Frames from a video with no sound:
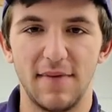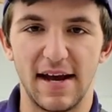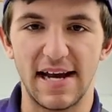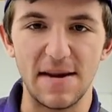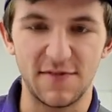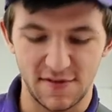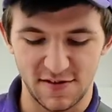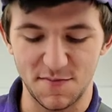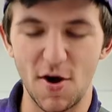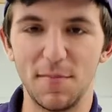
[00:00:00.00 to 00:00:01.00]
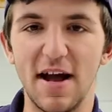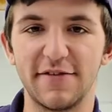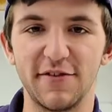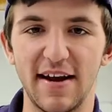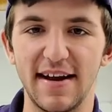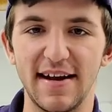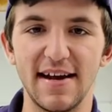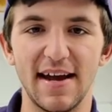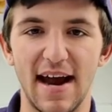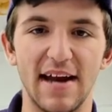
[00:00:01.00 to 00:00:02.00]
It keeps the small blasters
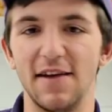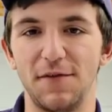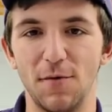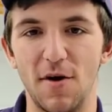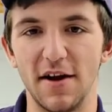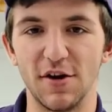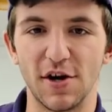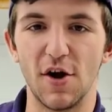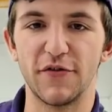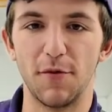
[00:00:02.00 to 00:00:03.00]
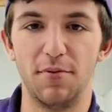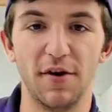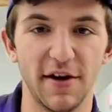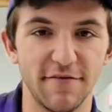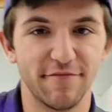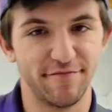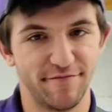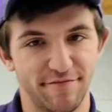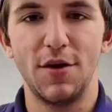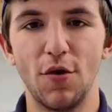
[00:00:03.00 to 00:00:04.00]
handy, and if you want, you can also put
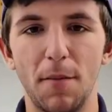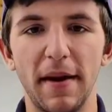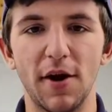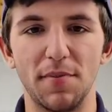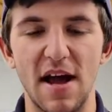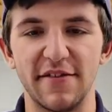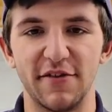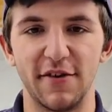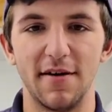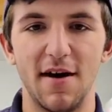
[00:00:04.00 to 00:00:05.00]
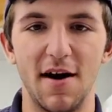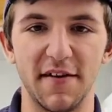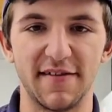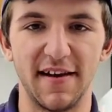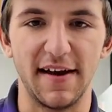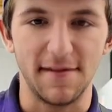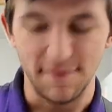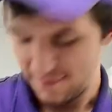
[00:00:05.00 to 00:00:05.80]
your bigger blaster on the sling.